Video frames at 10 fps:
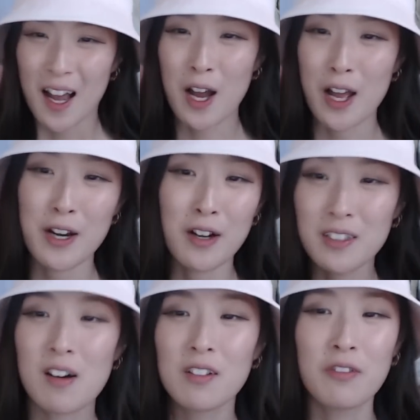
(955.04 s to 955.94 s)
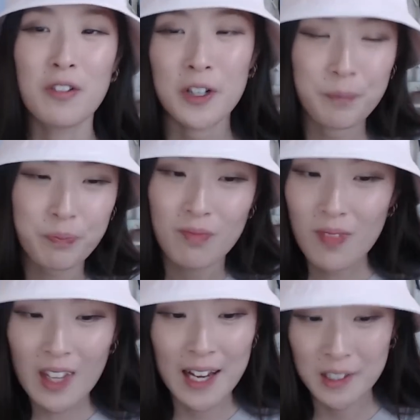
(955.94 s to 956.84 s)
and uncalled for.
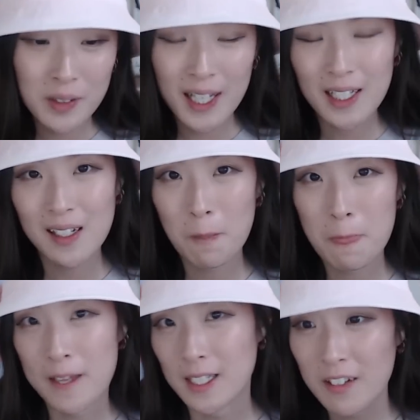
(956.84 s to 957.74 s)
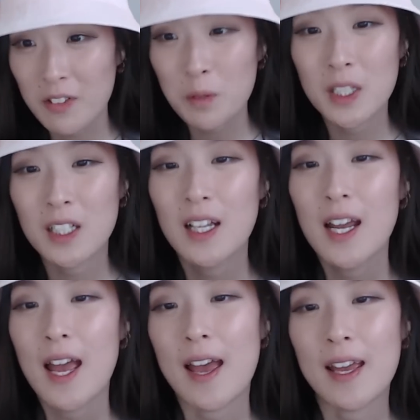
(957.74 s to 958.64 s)
I don't get it, and I never will.
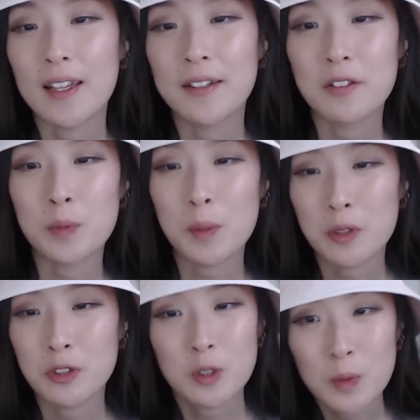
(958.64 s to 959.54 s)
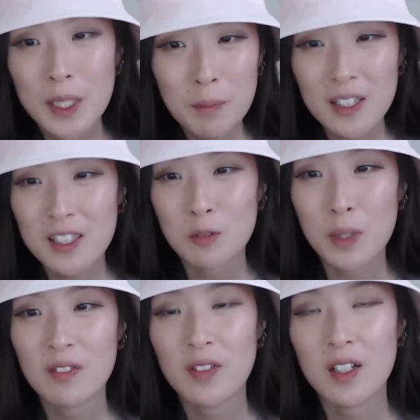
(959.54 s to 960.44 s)
And those people who swim in this
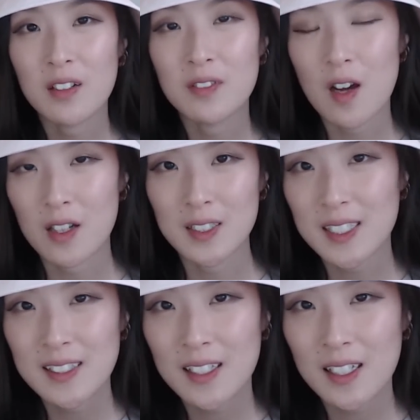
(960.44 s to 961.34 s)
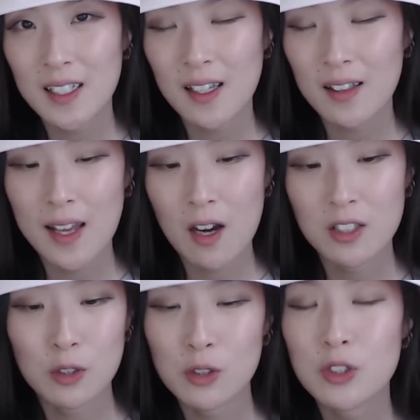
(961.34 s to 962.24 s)
wave of toxicity, they are
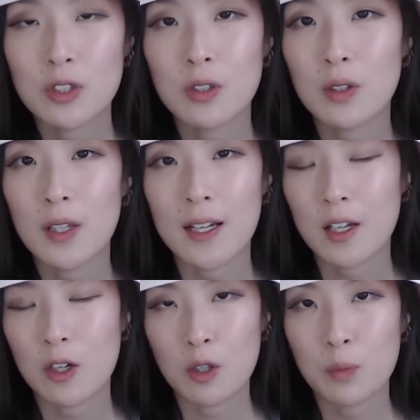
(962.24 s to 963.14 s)
delusional, and I hope